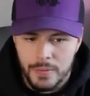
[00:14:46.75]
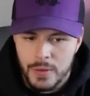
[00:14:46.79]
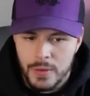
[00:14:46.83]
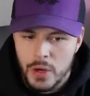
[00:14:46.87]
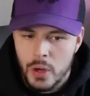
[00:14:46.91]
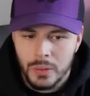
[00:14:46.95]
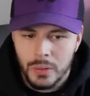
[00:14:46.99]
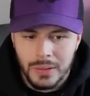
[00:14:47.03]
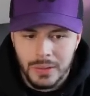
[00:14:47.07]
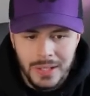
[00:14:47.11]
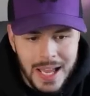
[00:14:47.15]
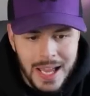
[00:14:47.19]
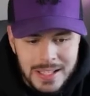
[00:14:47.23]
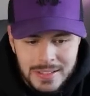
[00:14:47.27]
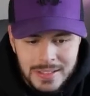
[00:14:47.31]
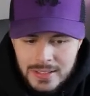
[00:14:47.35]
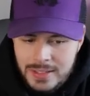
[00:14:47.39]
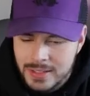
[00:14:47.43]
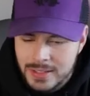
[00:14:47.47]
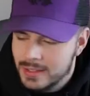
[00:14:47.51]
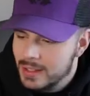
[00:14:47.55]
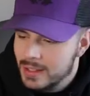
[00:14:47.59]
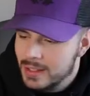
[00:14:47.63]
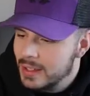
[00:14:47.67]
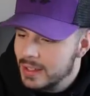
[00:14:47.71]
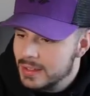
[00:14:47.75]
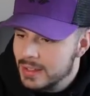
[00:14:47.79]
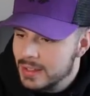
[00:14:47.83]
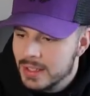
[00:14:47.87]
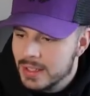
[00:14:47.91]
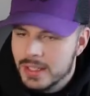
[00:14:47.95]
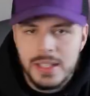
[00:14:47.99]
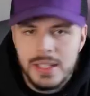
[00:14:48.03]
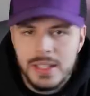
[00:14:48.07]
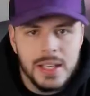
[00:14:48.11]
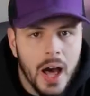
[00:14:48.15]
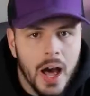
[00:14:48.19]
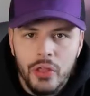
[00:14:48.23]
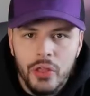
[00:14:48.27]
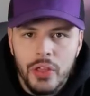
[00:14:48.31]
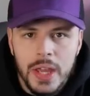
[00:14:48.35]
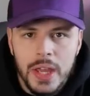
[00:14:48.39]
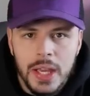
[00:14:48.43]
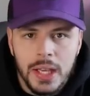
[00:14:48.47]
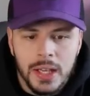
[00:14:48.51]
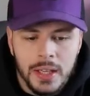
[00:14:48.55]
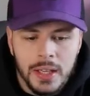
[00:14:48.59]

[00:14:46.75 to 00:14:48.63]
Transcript: no licenses, nothing.